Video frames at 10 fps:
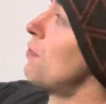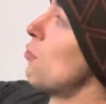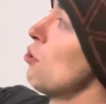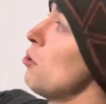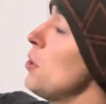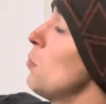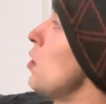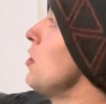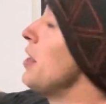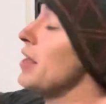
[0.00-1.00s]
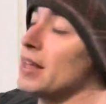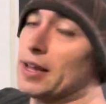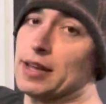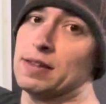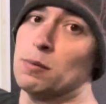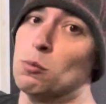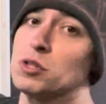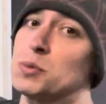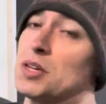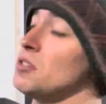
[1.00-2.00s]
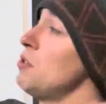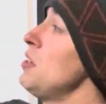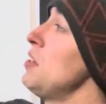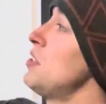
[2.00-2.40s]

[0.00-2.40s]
400 meter run. And then once we get to the